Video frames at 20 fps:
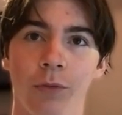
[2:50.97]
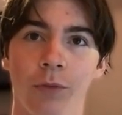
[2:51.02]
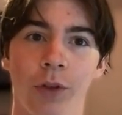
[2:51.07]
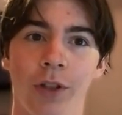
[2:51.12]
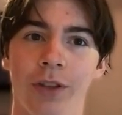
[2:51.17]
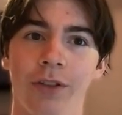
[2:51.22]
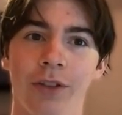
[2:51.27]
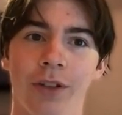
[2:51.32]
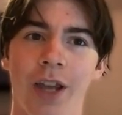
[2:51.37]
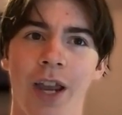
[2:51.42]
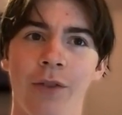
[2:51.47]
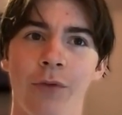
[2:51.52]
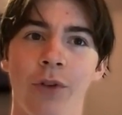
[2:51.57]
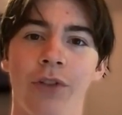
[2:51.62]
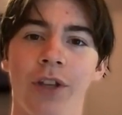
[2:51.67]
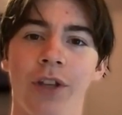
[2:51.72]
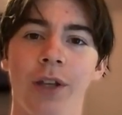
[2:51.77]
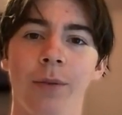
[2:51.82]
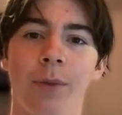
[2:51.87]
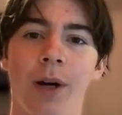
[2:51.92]
with
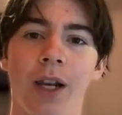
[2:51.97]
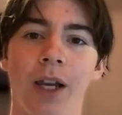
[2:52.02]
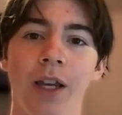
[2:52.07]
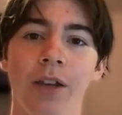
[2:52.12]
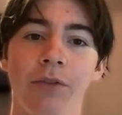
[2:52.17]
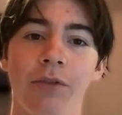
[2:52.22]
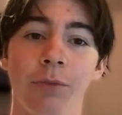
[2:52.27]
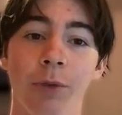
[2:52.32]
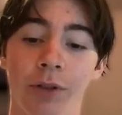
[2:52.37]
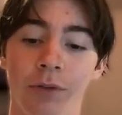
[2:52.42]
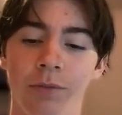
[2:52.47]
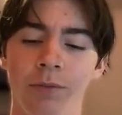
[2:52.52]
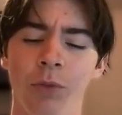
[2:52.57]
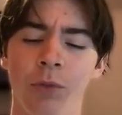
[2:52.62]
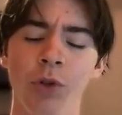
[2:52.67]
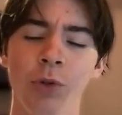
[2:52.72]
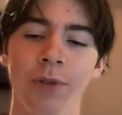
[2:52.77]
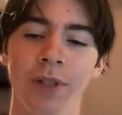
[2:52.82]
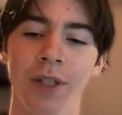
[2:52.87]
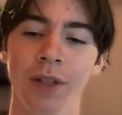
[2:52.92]
everything in my life, but
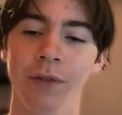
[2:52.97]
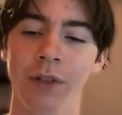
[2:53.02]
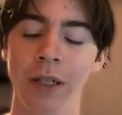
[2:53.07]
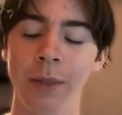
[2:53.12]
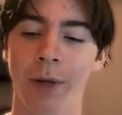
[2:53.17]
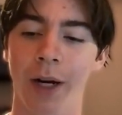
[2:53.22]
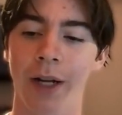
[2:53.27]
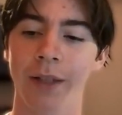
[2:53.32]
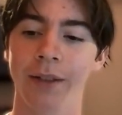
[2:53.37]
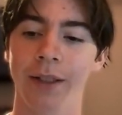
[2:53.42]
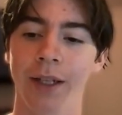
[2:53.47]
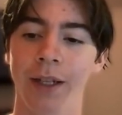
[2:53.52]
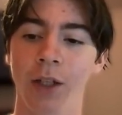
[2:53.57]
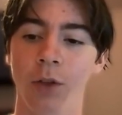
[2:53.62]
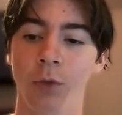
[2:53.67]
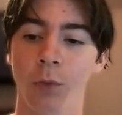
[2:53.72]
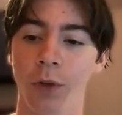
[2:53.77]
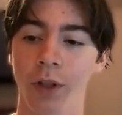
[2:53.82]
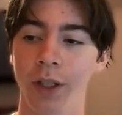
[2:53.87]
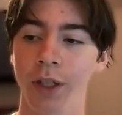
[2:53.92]
most specifically my
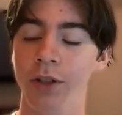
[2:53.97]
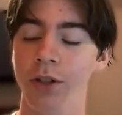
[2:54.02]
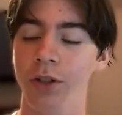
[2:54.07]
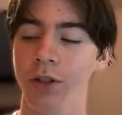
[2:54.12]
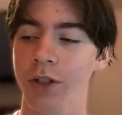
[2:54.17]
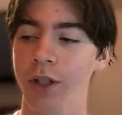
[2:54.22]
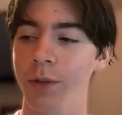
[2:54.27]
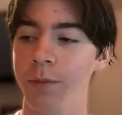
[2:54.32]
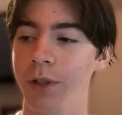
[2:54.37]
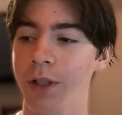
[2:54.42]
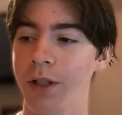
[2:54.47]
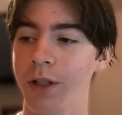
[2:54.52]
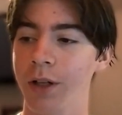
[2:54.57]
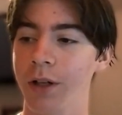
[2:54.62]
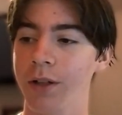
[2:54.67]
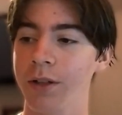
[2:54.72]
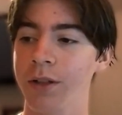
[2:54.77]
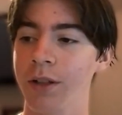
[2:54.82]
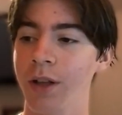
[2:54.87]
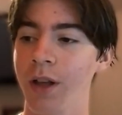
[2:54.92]
dating and relationship,
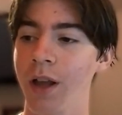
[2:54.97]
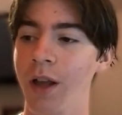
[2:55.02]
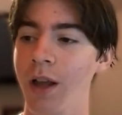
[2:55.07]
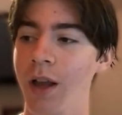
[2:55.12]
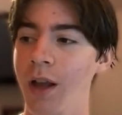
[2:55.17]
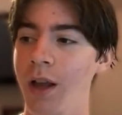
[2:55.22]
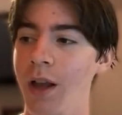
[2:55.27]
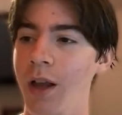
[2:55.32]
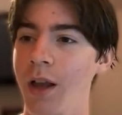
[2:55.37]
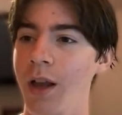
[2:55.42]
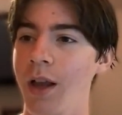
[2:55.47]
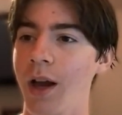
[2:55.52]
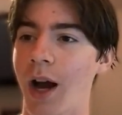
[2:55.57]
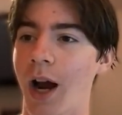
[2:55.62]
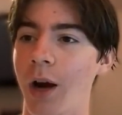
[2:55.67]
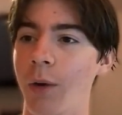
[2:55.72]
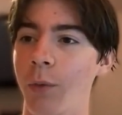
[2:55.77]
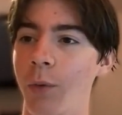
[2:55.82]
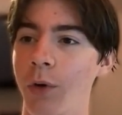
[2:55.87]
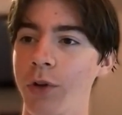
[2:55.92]
because
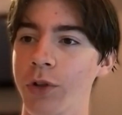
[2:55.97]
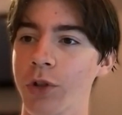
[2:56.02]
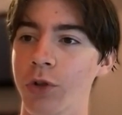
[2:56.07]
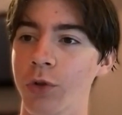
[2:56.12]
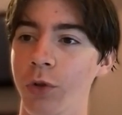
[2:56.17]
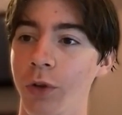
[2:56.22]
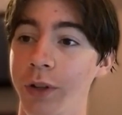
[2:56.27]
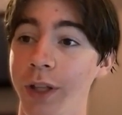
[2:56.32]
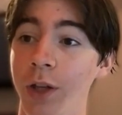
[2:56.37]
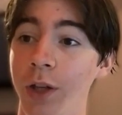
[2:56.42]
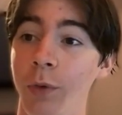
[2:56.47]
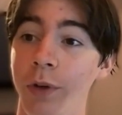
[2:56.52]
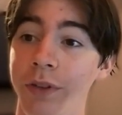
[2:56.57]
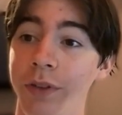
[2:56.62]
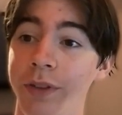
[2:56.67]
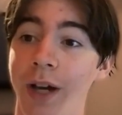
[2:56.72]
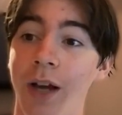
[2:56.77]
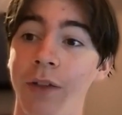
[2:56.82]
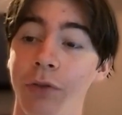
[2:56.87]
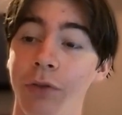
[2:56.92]
I was struggling
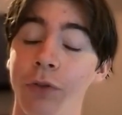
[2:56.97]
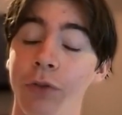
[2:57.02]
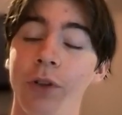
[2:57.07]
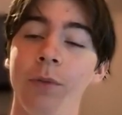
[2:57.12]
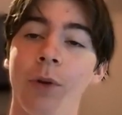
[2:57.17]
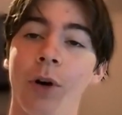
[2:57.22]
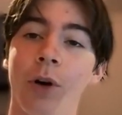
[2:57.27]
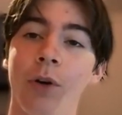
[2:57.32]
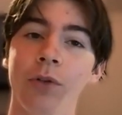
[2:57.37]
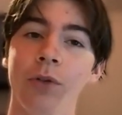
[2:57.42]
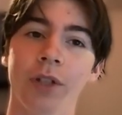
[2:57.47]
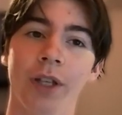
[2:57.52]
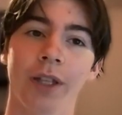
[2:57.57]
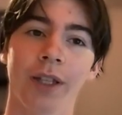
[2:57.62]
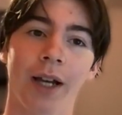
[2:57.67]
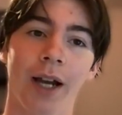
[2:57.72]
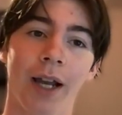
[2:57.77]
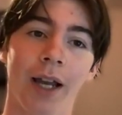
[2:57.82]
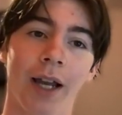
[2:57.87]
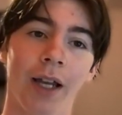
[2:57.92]
with that the most
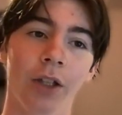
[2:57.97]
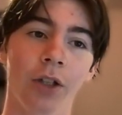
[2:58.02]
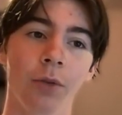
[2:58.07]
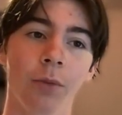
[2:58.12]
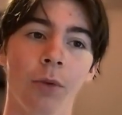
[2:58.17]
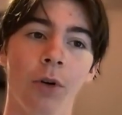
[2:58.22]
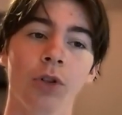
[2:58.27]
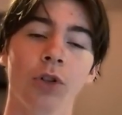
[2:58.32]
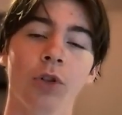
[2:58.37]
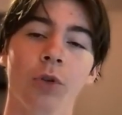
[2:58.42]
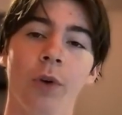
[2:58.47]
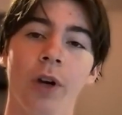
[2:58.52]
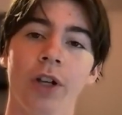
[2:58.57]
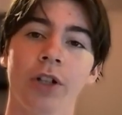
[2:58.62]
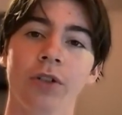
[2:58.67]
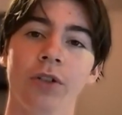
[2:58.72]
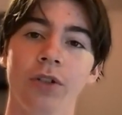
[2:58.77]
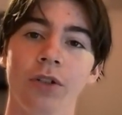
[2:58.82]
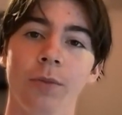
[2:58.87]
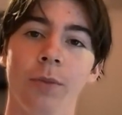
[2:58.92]
and I had the most
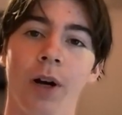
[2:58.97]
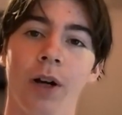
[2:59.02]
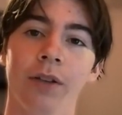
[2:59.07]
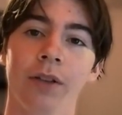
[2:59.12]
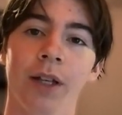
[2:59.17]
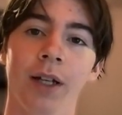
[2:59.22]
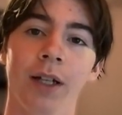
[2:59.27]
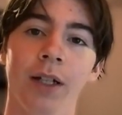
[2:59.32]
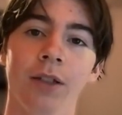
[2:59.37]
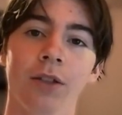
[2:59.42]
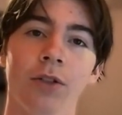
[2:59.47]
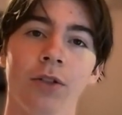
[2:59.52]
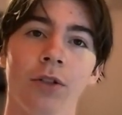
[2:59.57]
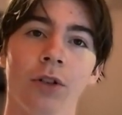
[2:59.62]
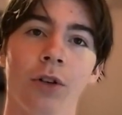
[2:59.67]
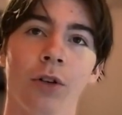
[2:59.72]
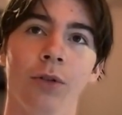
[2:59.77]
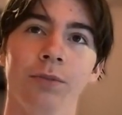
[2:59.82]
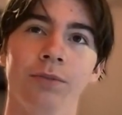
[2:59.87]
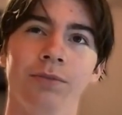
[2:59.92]
questions about that.
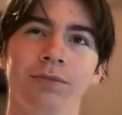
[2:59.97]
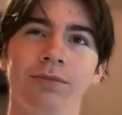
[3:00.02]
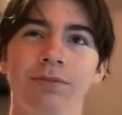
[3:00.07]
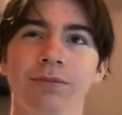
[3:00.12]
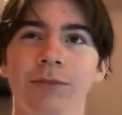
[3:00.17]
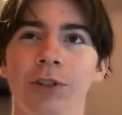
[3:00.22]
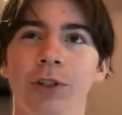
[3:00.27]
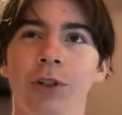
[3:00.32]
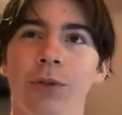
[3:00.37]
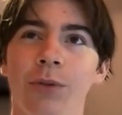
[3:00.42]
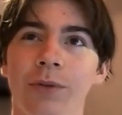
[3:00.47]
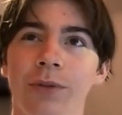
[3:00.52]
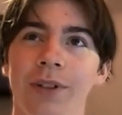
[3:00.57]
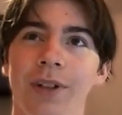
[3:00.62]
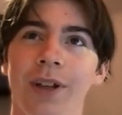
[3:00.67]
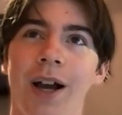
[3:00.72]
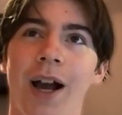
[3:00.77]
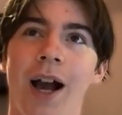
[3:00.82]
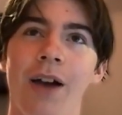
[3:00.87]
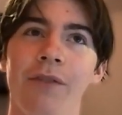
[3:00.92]
So,
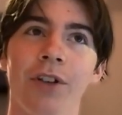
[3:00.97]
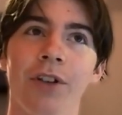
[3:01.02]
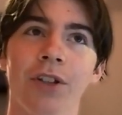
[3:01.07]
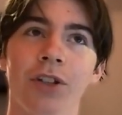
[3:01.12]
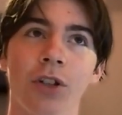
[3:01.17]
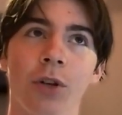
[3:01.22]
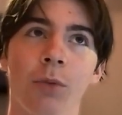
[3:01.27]
having